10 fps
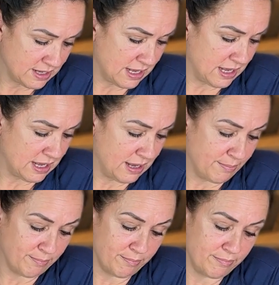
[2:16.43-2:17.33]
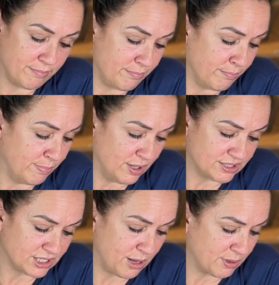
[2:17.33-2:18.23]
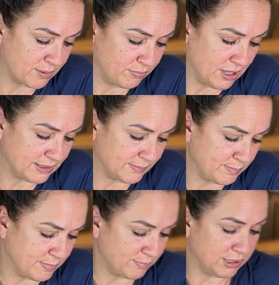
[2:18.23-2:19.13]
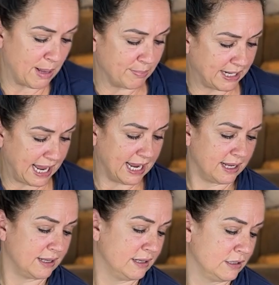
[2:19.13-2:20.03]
Uh, balsamic plum, plum cake,